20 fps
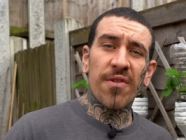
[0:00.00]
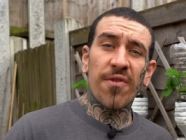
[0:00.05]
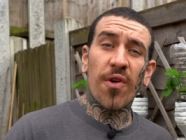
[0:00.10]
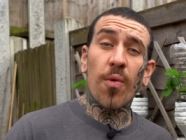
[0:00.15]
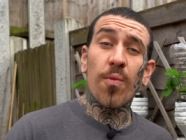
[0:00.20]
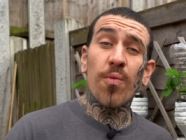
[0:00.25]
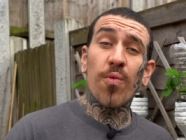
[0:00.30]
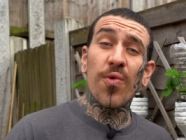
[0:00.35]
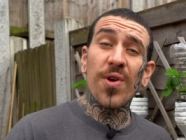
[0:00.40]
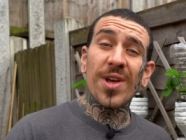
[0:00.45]

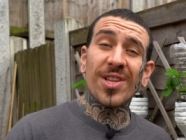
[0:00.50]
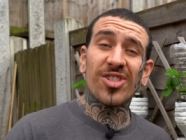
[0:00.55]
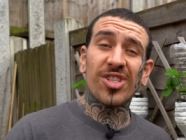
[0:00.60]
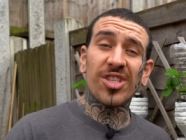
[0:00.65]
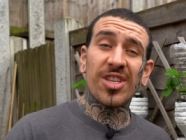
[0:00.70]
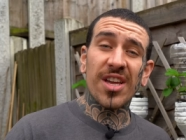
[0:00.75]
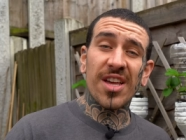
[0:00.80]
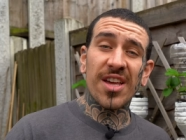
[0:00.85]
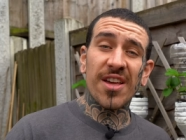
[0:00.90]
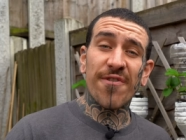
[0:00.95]
from which
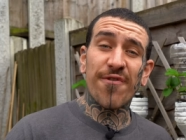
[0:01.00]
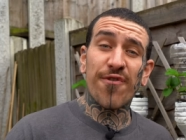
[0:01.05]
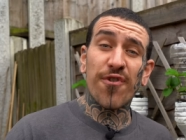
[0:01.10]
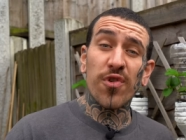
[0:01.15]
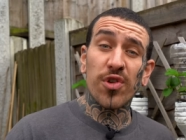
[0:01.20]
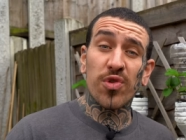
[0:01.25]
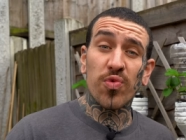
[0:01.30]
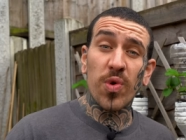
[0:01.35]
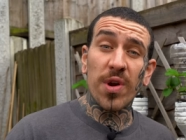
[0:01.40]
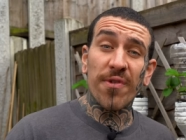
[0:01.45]
the
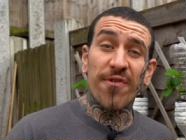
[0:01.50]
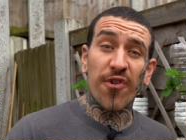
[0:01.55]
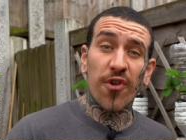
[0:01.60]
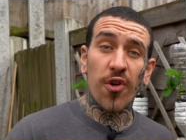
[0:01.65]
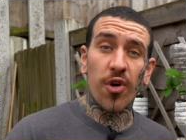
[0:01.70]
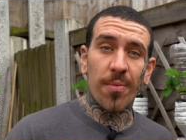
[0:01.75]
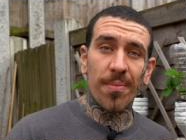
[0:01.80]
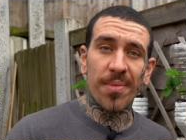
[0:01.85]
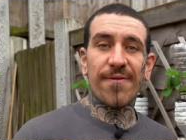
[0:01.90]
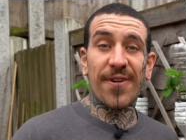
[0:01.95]
fruit will
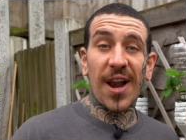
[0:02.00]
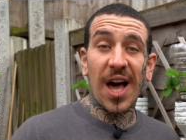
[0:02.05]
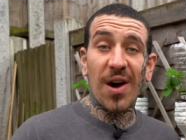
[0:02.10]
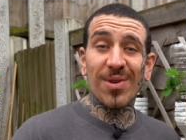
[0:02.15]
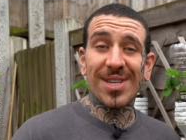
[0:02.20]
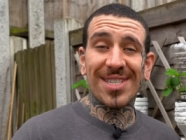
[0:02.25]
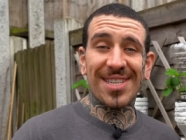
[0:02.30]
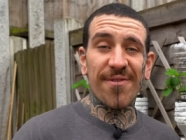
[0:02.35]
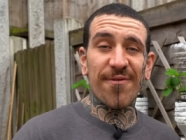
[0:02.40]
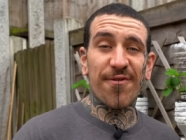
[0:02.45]
form.
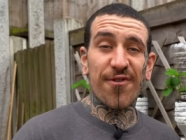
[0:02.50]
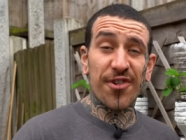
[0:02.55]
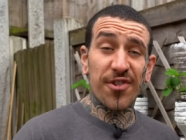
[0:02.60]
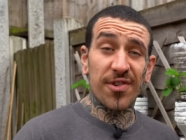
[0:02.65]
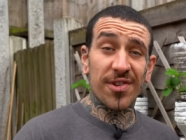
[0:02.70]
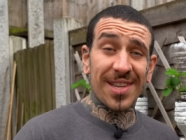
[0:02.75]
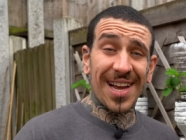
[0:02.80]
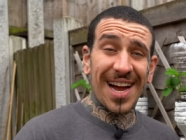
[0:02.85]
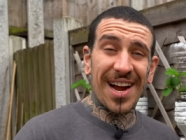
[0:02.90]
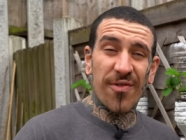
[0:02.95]
Flowers and
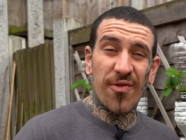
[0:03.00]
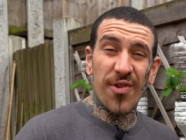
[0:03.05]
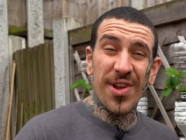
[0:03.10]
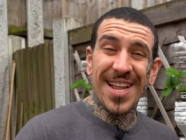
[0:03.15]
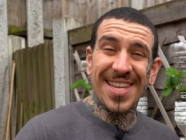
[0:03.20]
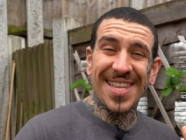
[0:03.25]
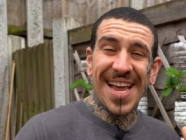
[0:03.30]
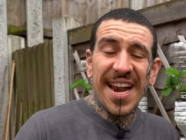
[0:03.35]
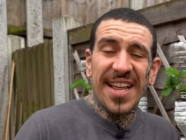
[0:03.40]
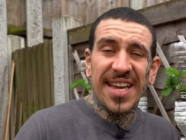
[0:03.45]
fruit are
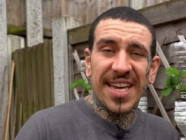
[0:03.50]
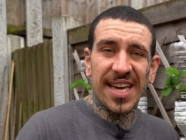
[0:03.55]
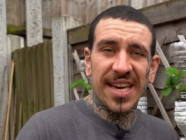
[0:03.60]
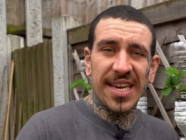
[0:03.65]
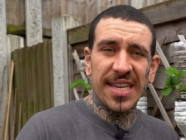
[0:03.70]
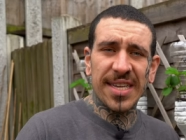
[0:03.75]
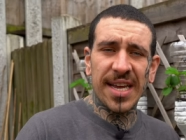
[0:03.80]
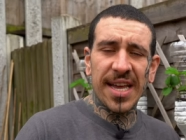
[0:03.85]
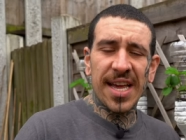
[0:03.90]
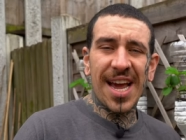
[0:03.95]
really
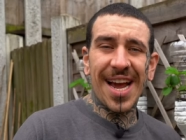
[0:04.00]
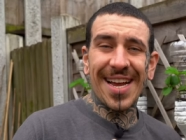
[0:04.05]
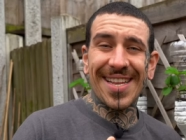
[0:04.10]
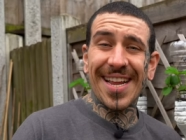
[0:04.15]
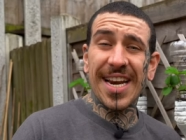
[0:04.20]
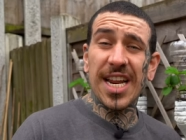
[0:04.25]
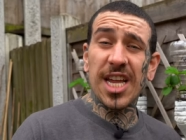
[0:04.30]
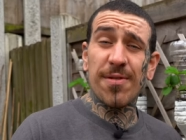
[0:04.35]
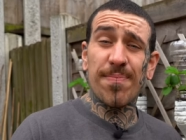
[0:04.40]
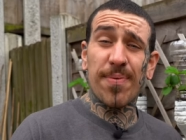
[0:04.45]
delicate and
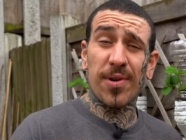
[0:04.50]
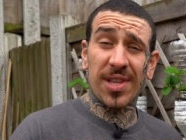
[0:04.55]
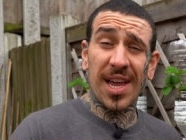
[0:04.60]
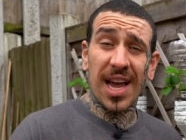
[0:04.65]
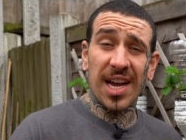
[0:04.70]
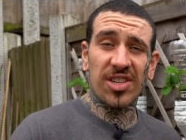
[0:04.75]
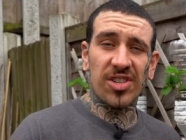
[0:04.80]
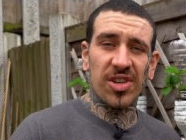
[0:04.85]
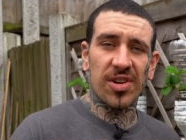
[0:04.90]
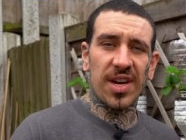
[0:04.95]
they need
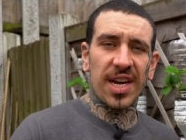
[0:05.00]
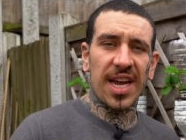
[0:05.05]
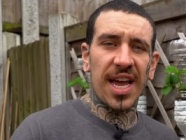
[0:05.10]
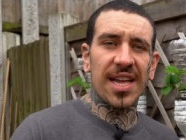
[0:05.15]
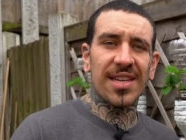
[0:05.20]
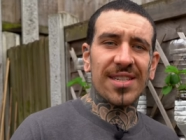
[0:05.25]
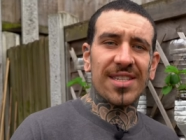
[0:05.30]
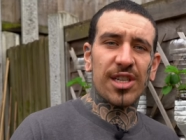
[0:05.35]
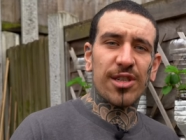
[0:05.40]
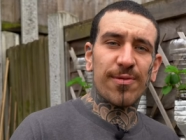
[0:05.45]
protection
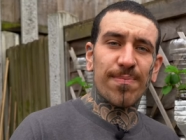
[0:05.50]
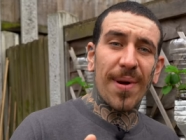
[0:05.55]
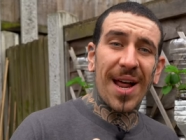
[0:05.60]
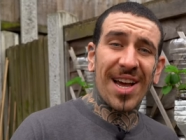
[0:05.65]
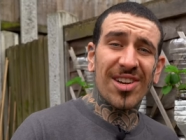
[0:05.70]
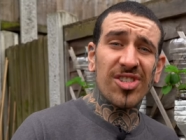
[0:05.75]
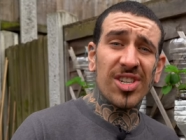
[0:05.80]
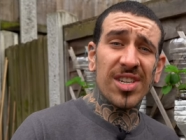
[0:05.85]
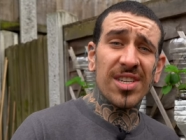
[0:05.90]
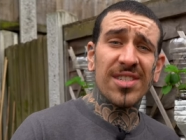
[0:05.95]
against
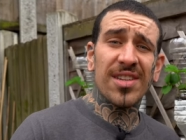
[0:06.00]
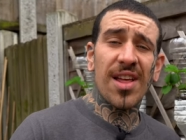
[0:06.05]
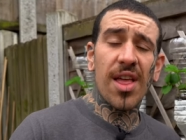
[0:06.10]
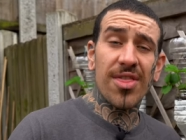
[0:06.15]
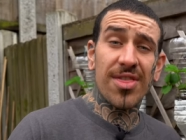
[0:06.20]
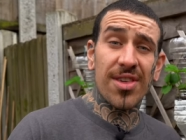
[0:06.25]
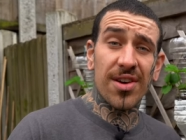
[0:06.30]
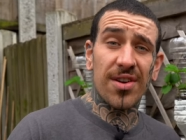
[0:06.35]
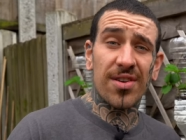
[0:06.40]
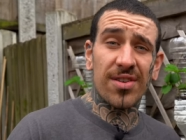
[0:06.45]
splashes,
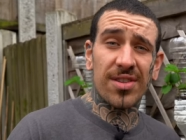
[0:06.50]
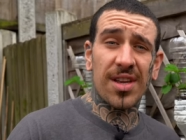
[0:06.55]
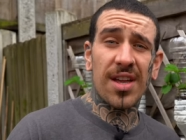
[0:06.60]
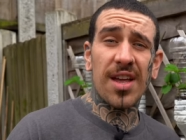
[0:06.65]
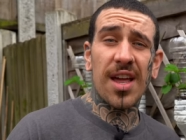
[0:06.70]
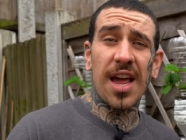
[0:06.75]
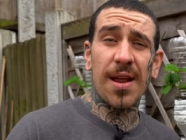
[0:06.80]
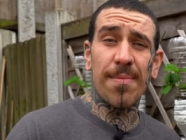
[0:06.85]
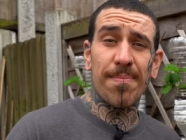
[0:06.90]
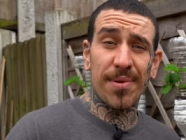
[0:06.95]
dirt
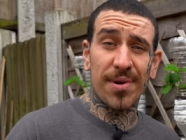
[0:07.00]
and